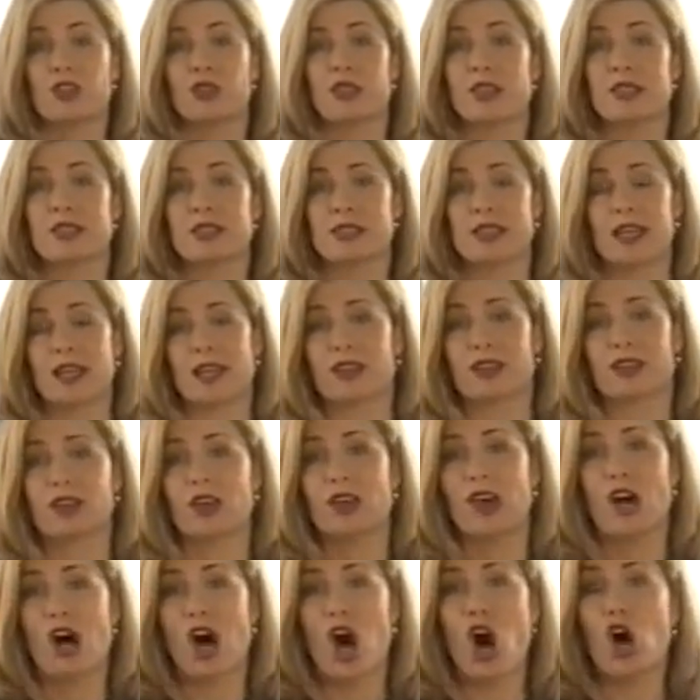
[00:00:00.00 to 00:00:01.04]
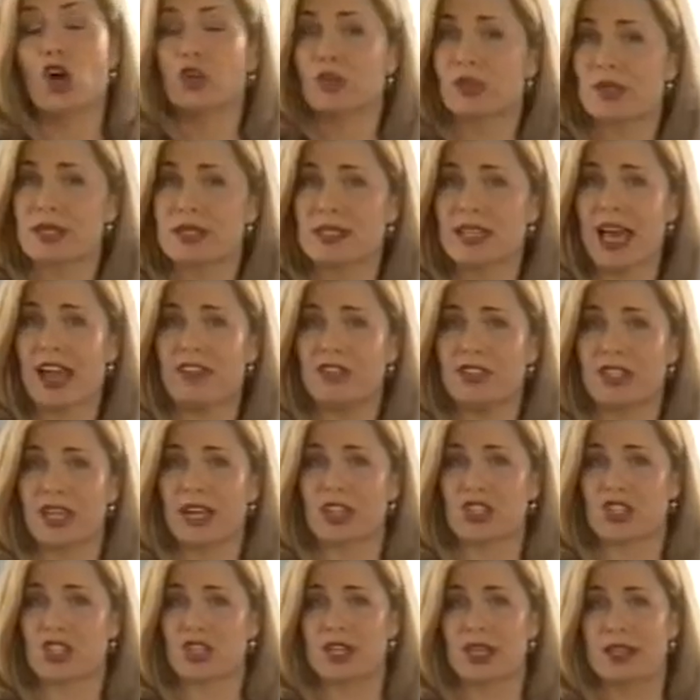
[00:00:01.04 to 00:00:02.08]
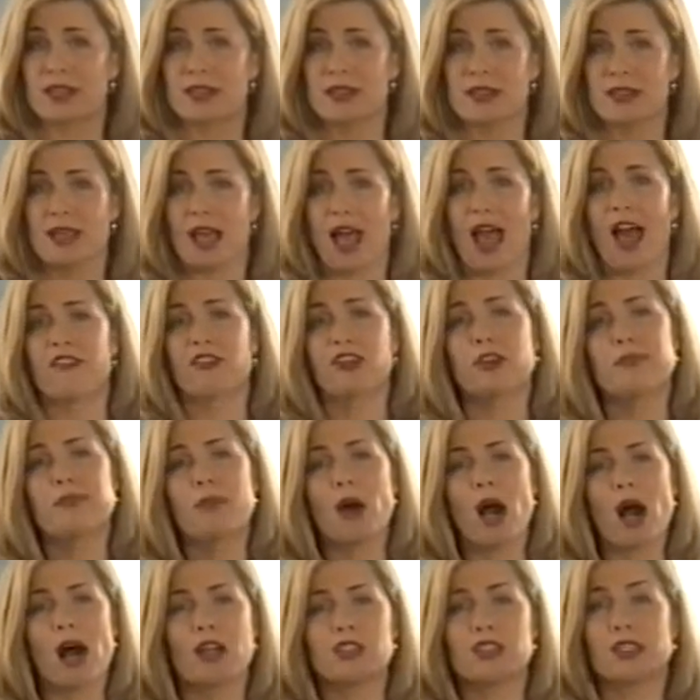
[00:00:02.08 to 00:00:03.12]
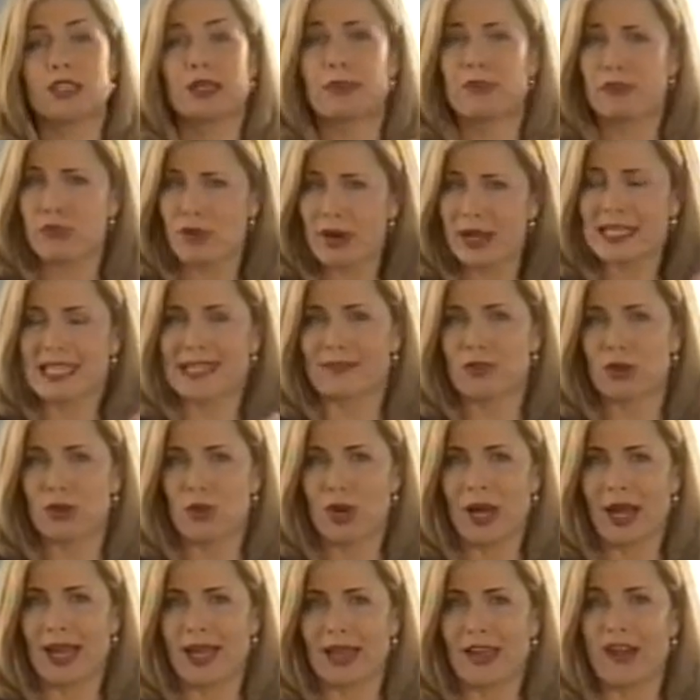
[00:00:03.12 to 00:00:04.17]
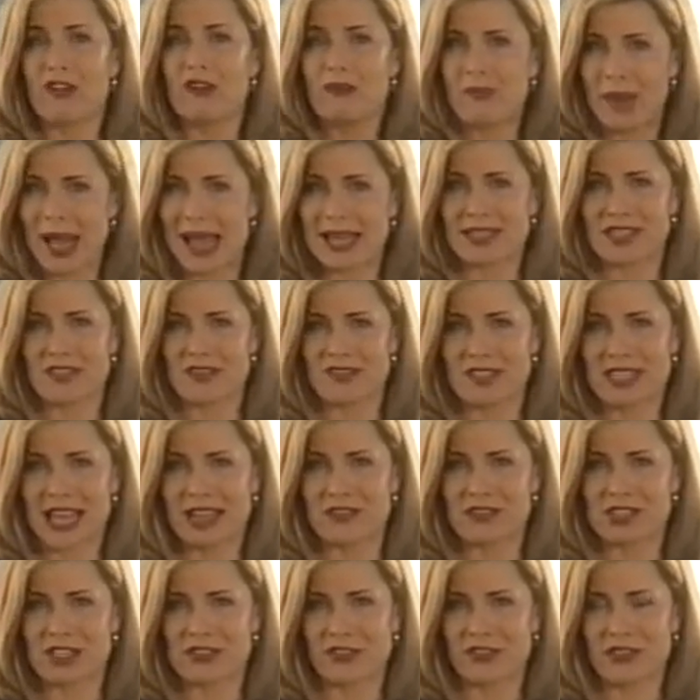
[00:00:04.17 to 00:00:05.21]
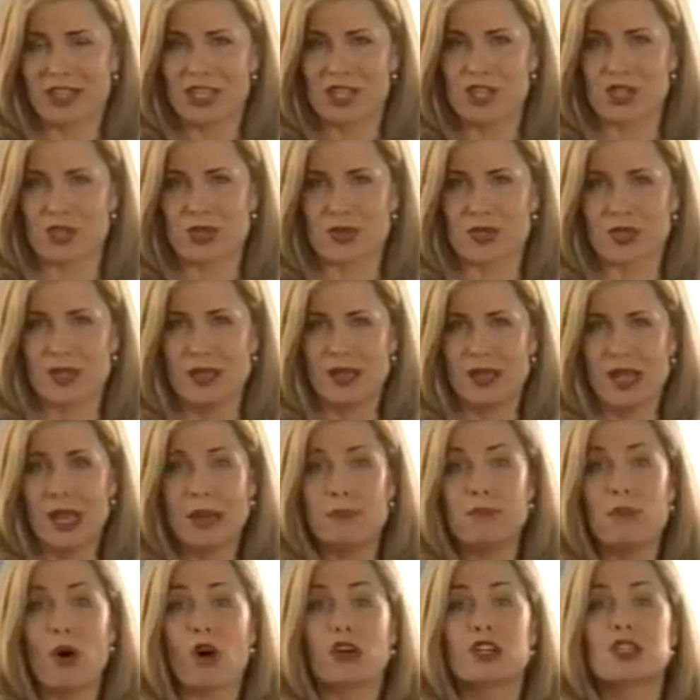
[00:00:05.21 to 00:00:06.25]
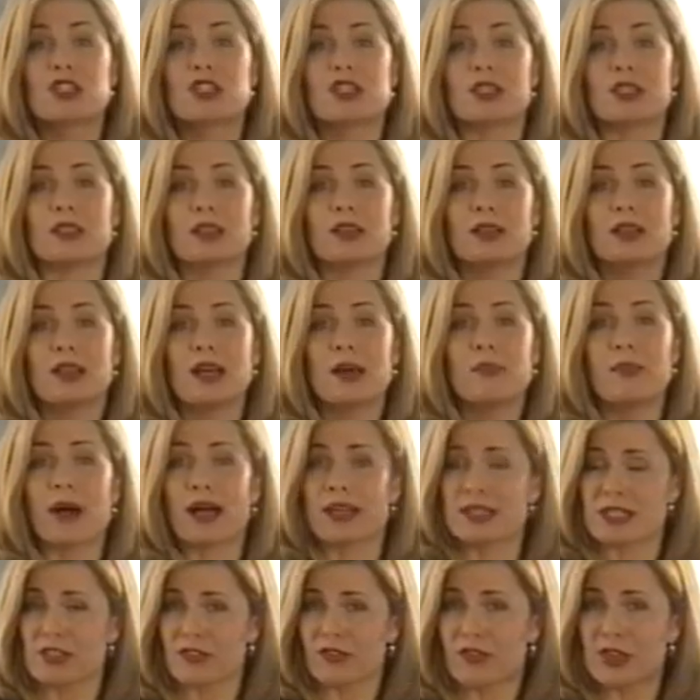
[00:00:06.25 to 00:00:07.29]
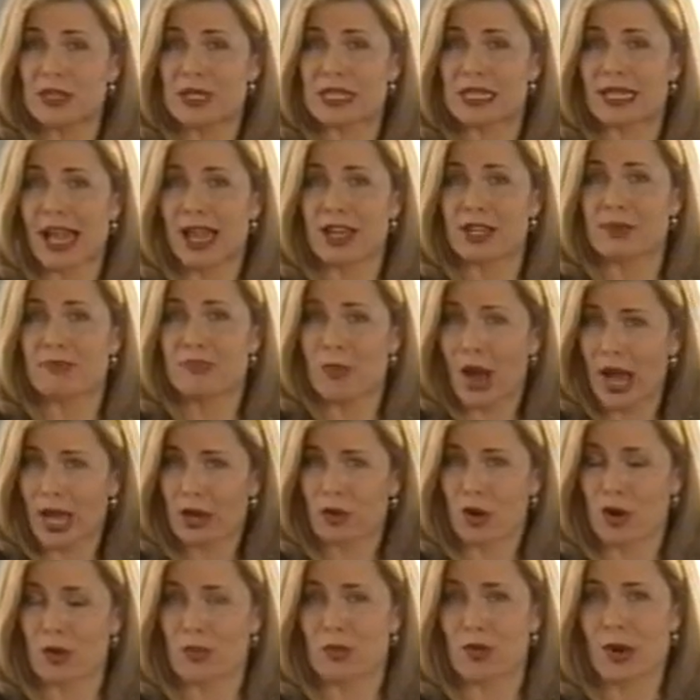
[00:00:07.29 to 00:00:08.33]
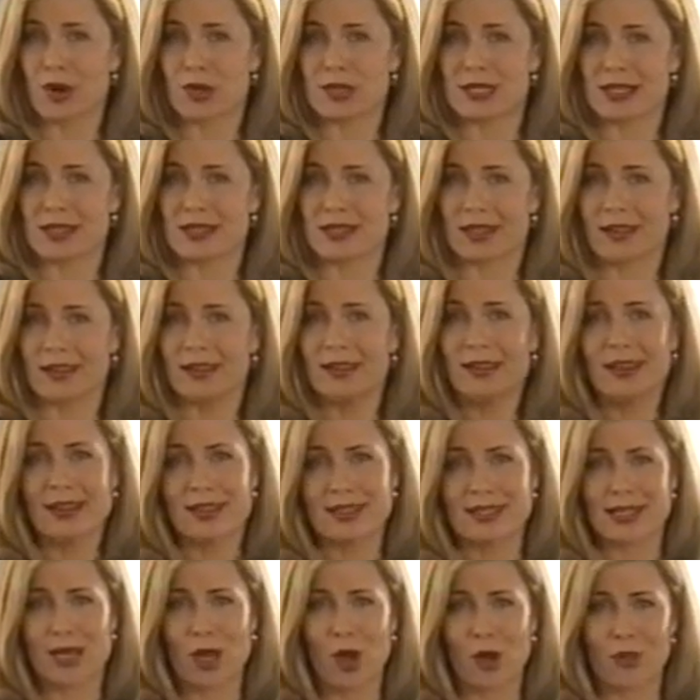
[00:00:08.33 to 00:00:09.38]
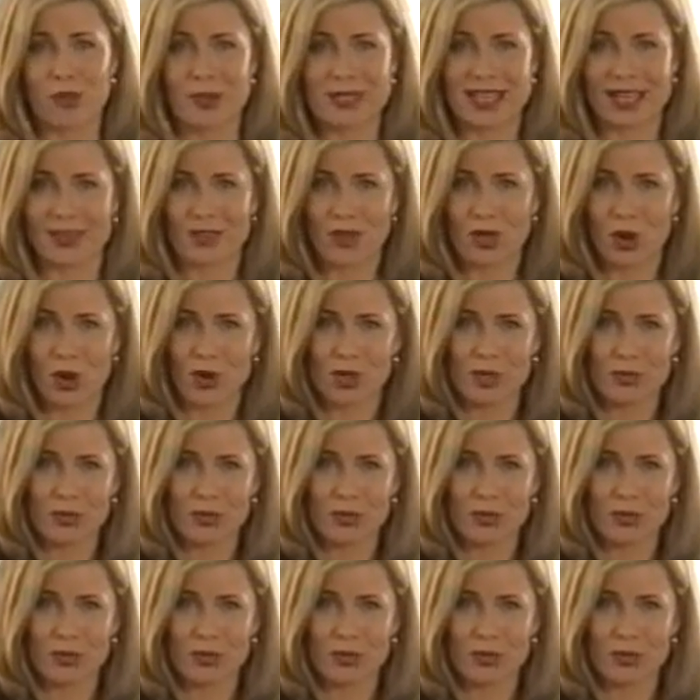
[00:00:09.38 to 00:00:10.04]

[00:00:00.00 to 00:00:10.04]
To this end, Holden safety engineers have compiled an impressive array of passive safety features, monitored by a sophisticated microprocessor to help protect the